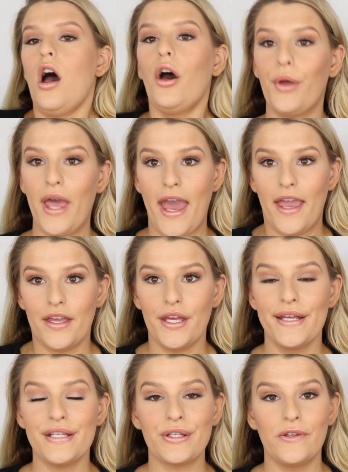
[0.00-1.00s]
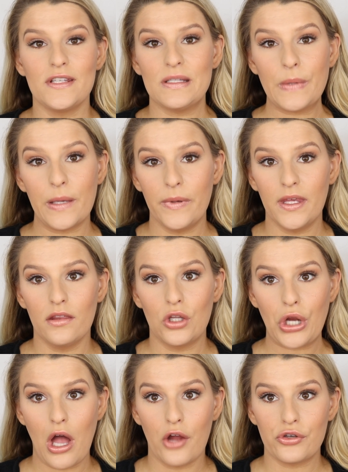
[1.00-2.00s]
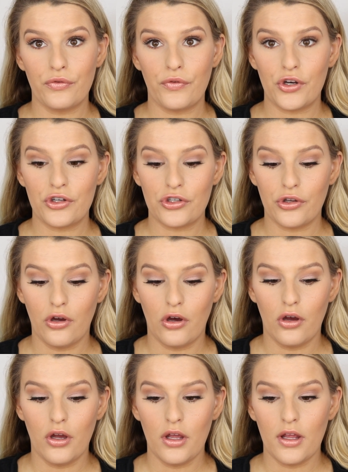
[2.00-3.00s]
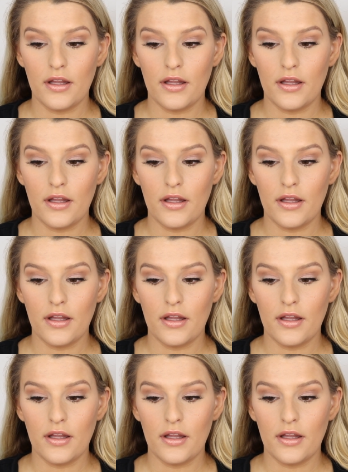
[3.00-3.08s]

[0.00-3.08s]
Okay, so this might be a little controversial.